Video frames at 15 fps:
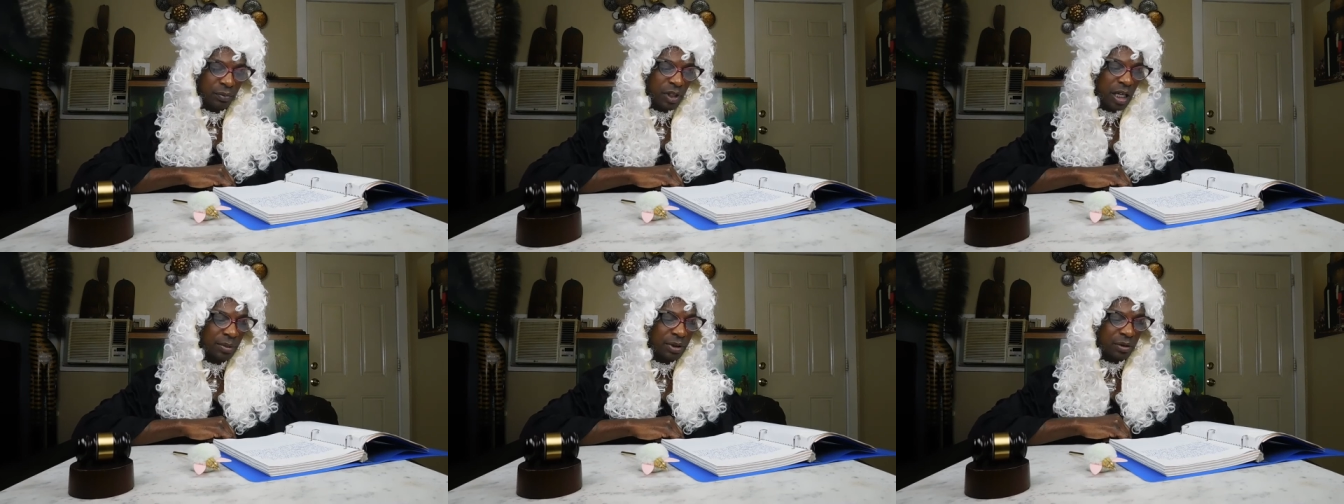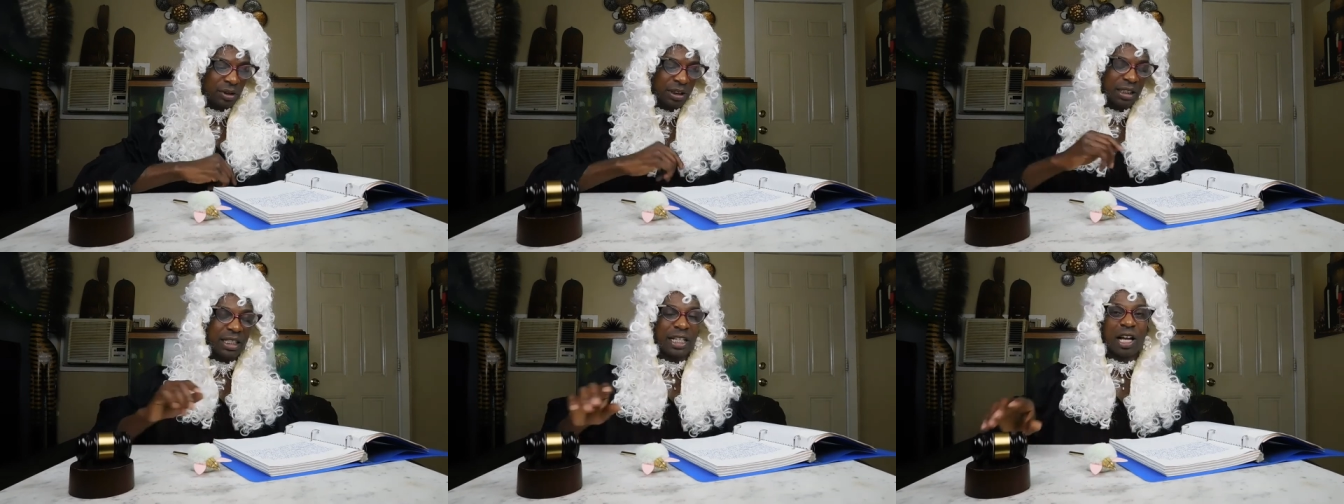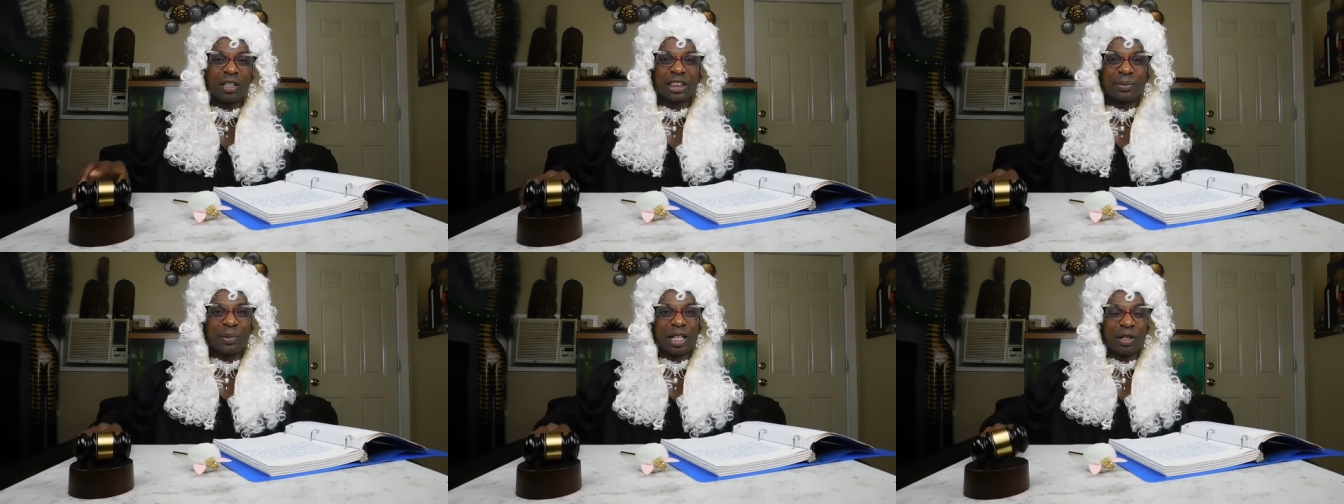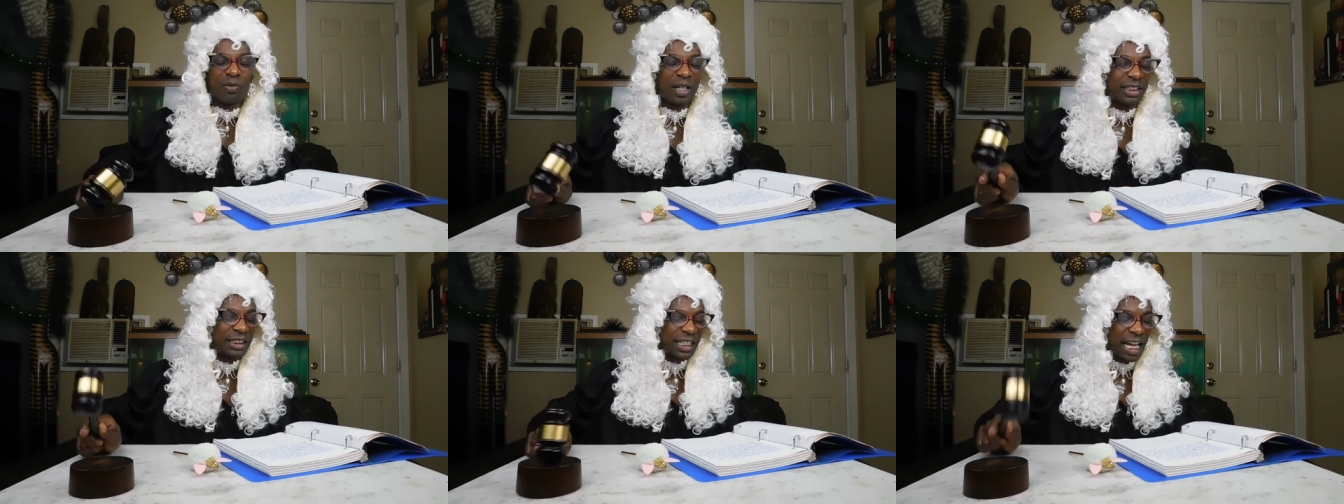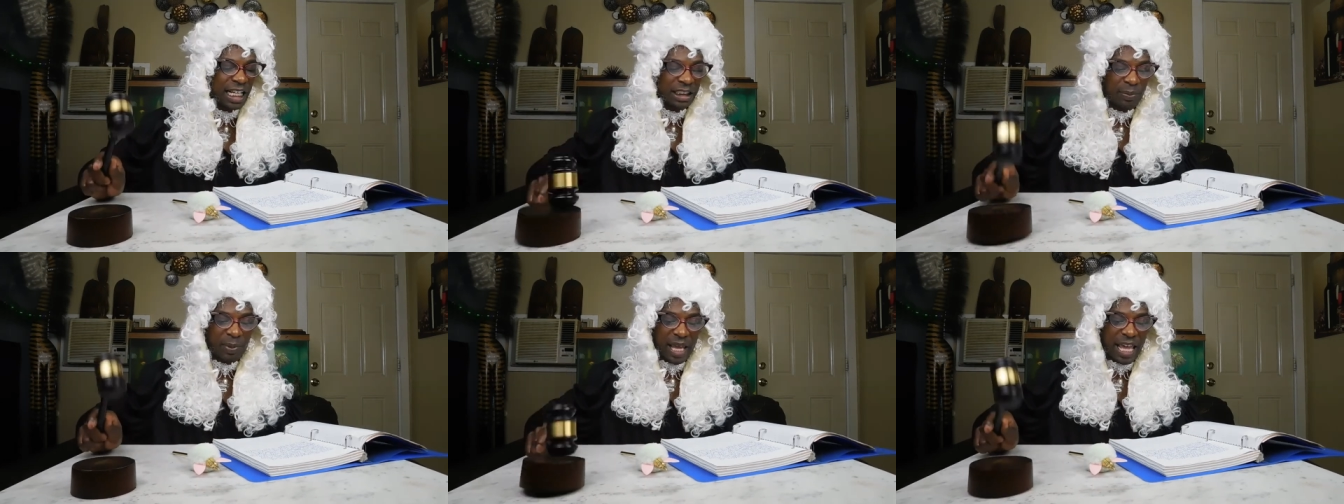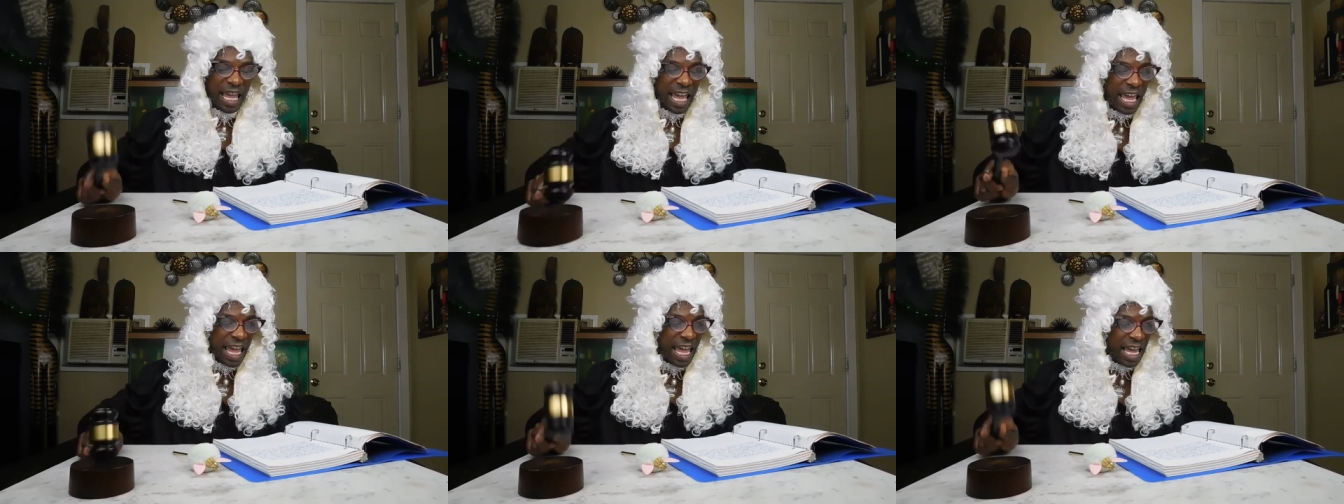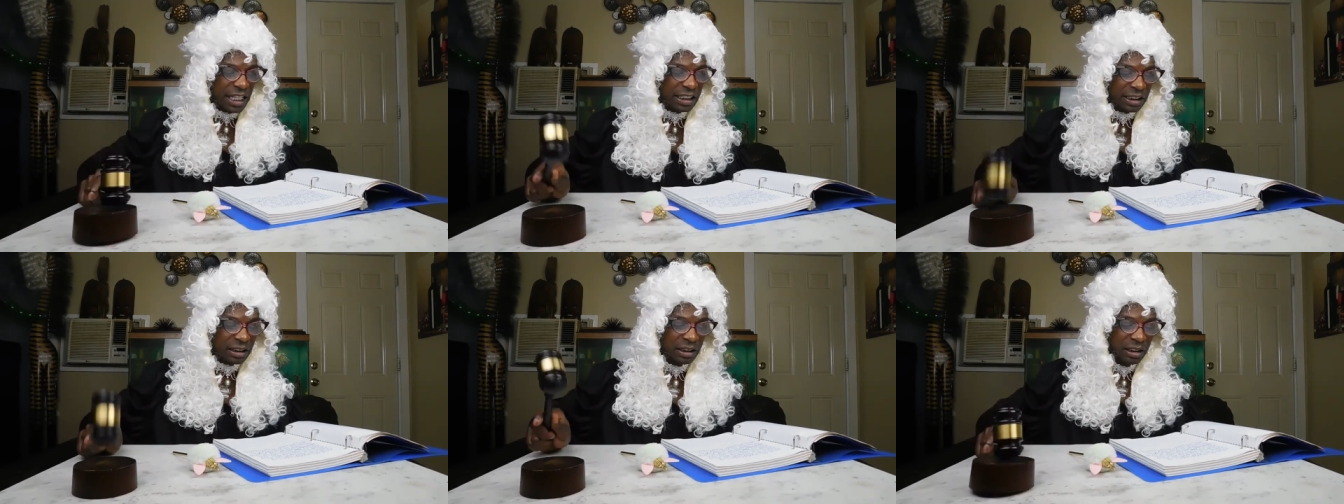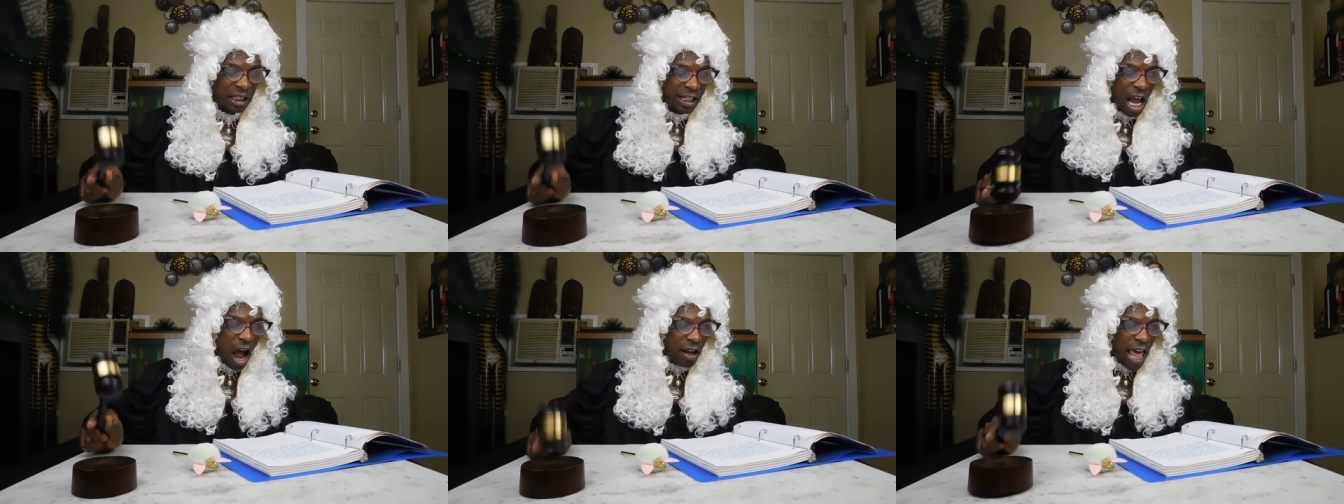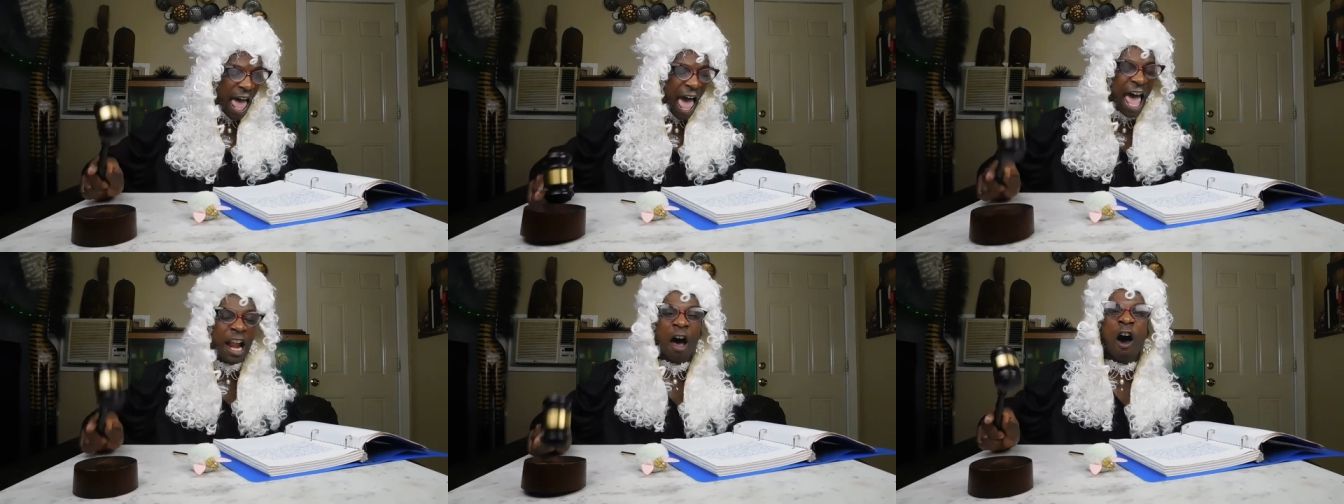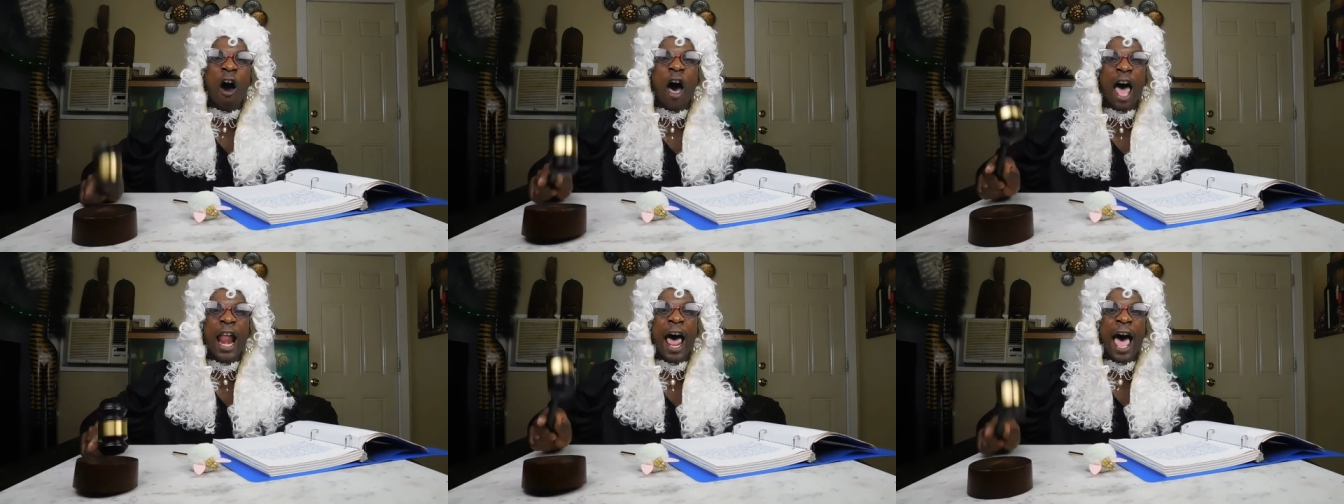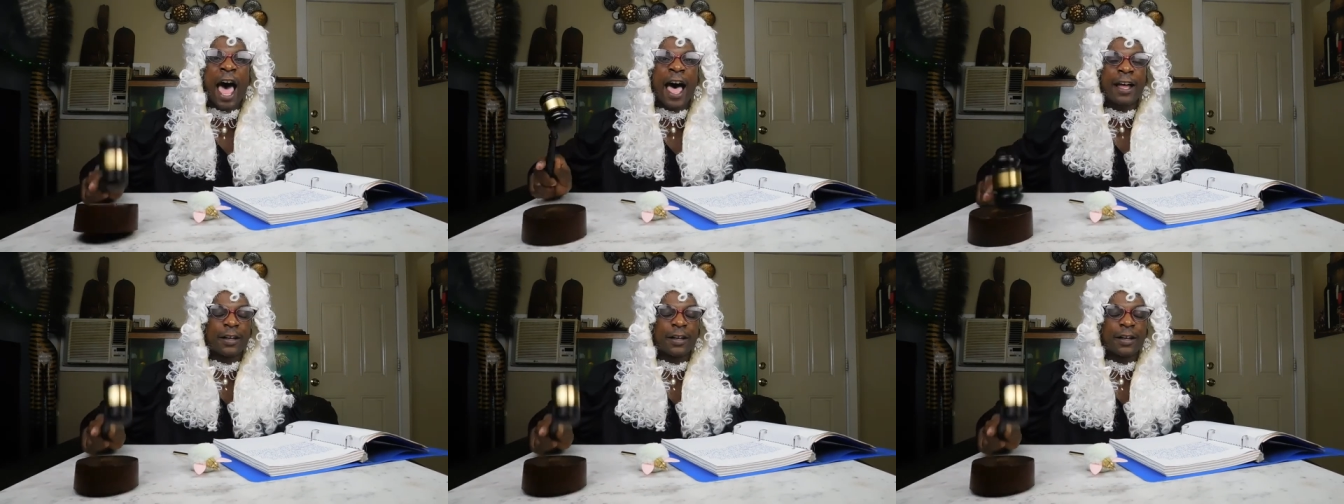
I'm so sick of y'all smelling racist Y'all are out